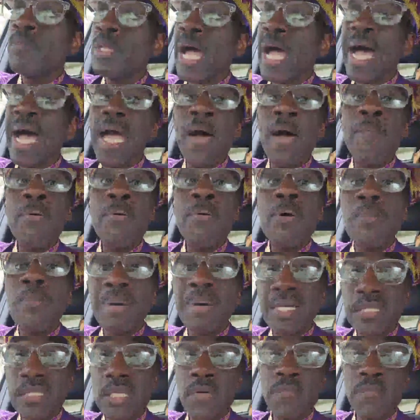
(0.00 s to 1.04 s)
have put
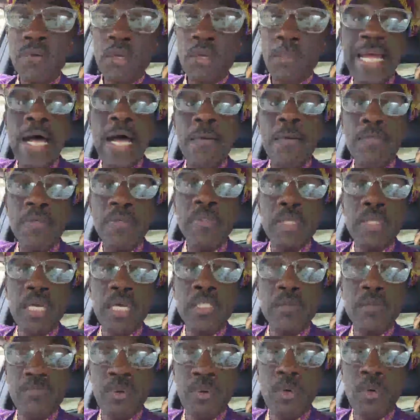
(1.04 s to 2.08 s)
myself on the, I
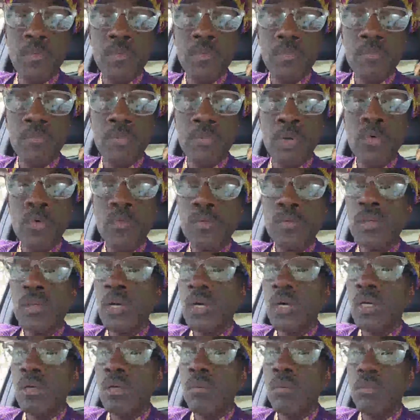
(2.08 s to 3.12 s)
possess both
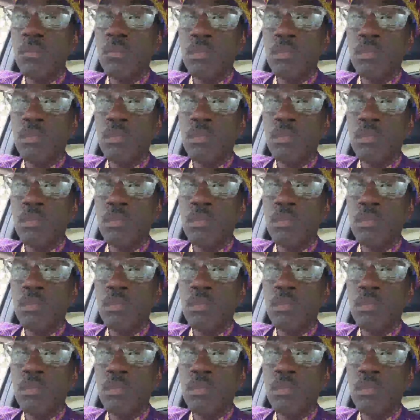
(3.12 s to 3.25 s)
of